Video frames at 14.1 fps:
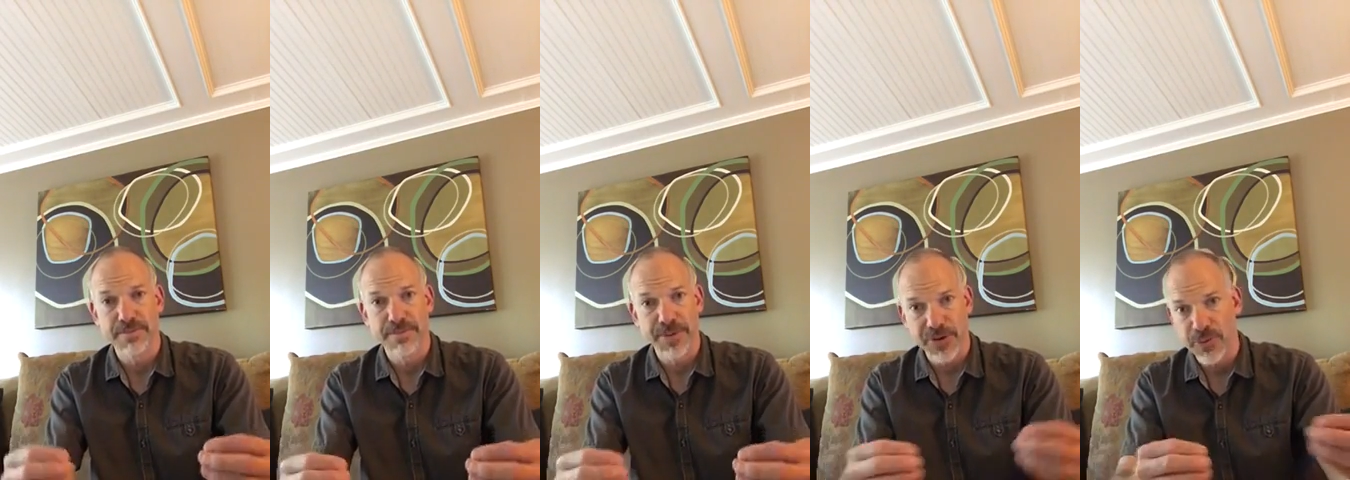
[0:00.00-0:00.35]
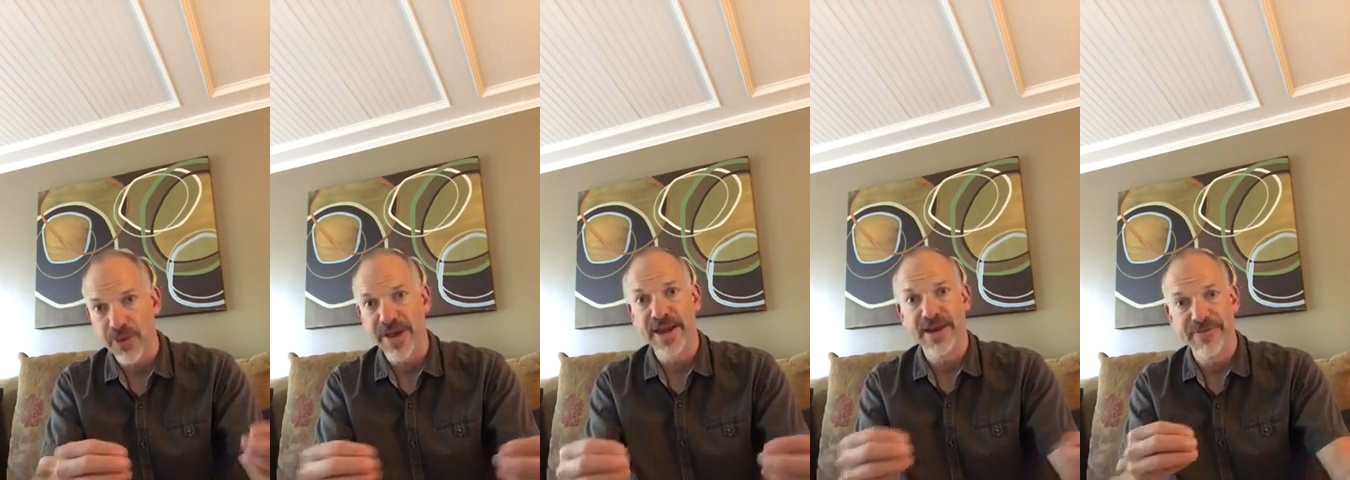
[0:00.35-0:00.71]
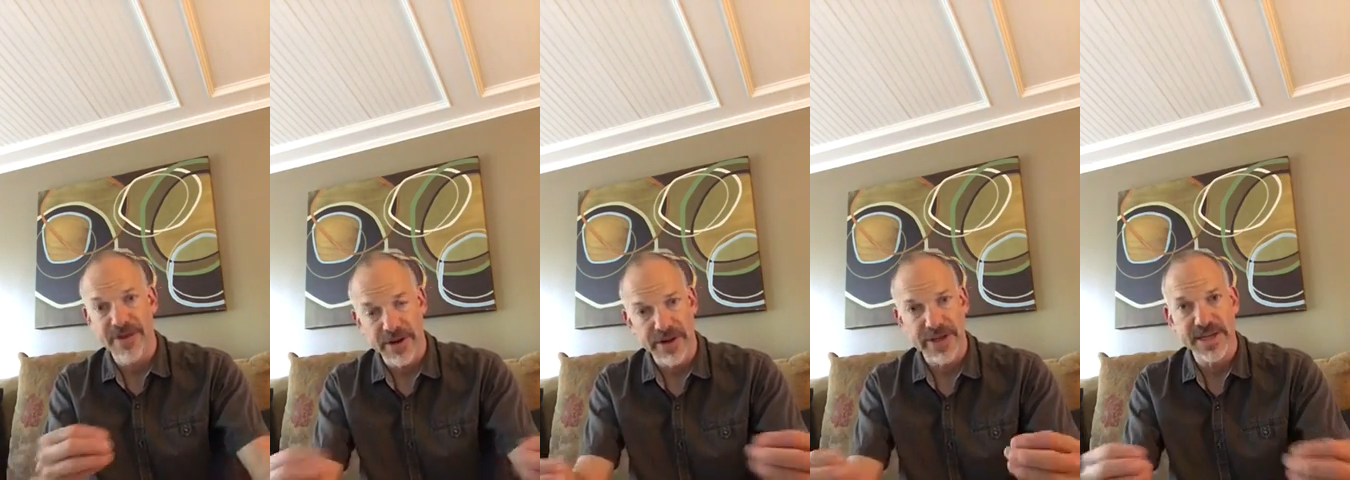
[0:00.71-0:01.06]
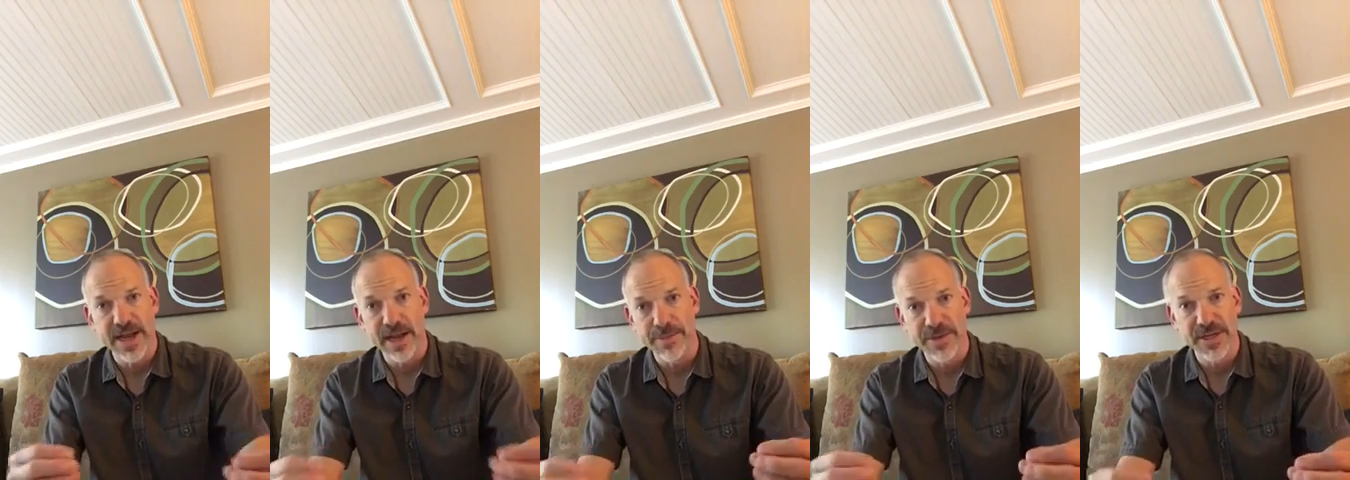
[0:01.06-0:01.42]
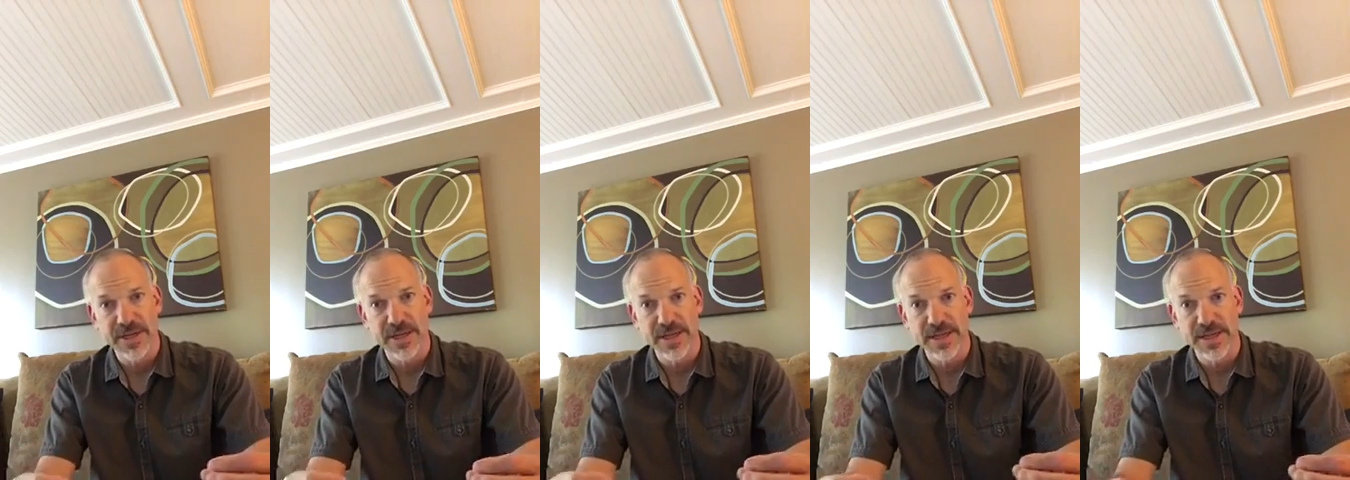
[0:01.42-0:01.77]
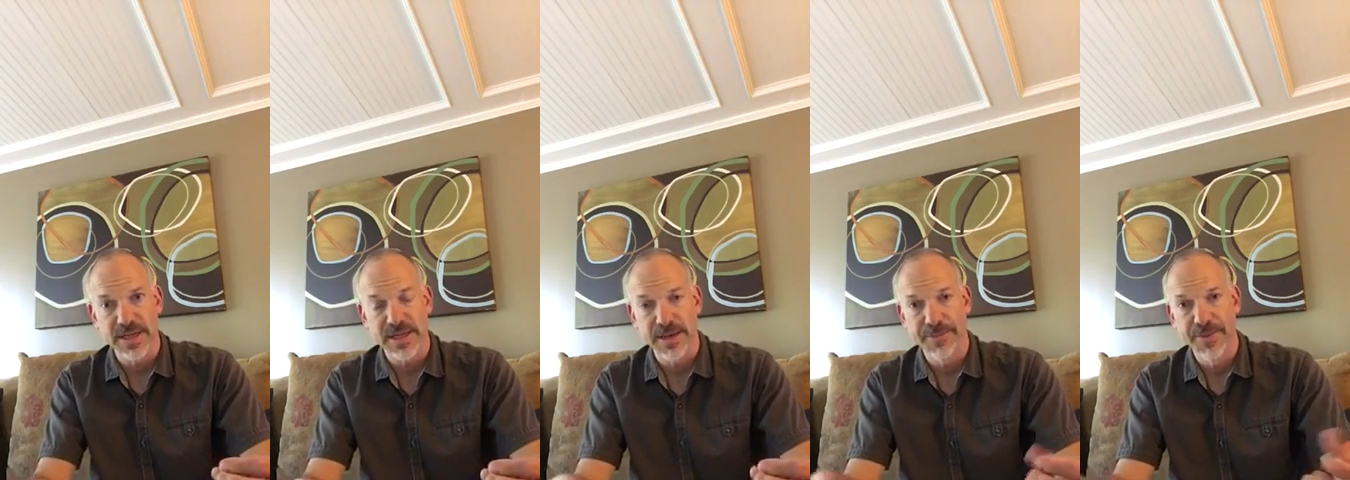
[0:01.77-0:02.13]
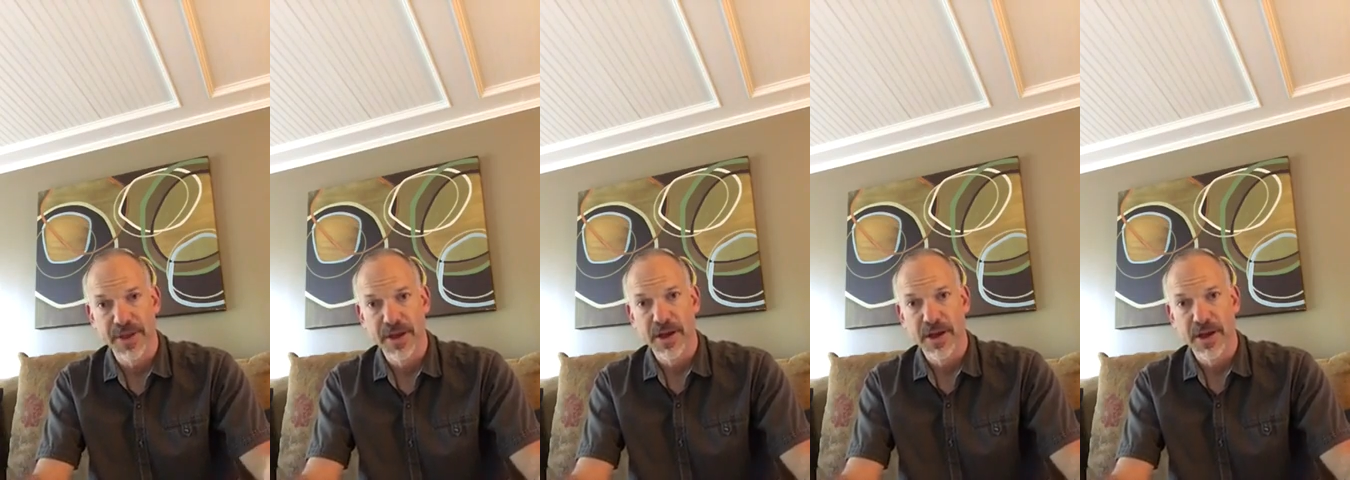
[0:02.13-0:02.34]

between various elements of the system,